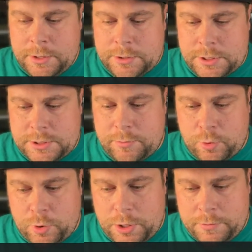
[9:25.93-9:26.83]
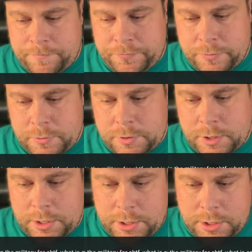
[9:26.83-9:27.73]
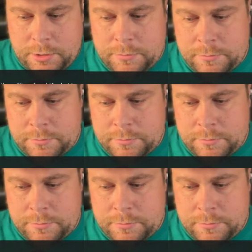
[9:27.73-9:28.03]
So that's number one. And then